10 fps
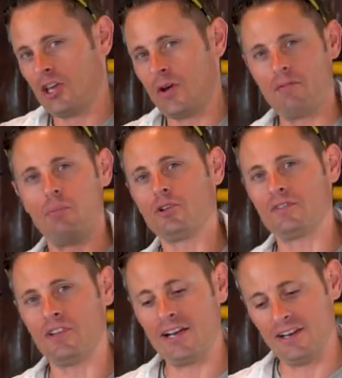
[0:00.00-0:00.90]
you have a bolt of
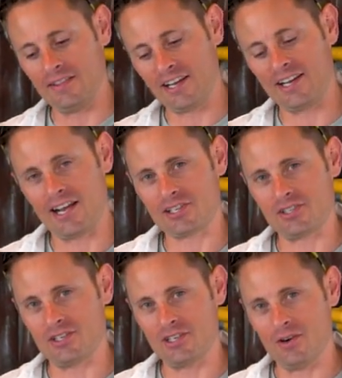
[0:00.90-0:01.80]
lightning that connects
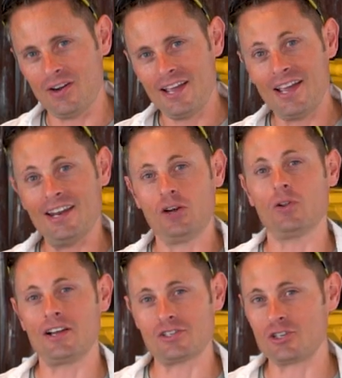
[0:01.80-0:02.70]
the two and
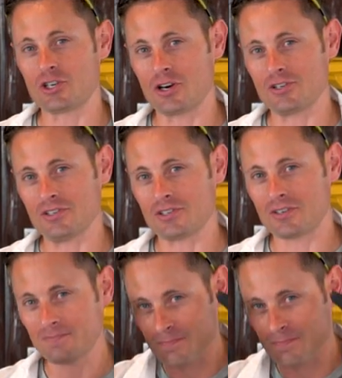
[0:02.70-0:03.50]
equalizes the charges.